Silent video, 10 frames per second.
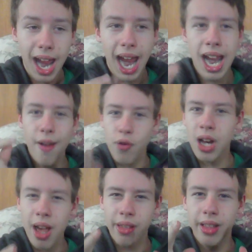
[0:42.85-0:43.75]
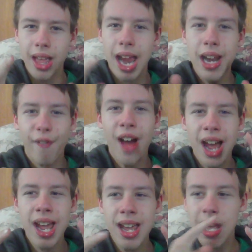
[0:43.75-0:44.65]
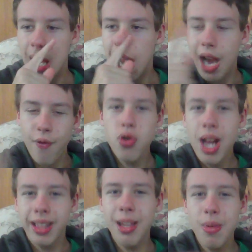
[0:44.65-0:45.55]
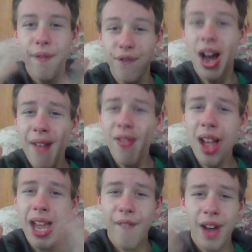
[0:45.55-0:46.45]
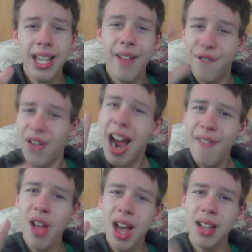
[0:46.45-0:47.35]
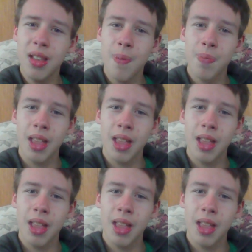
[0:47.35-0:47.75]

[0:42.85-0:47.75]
And if you guys give me 5 likes, if I get 5 likes,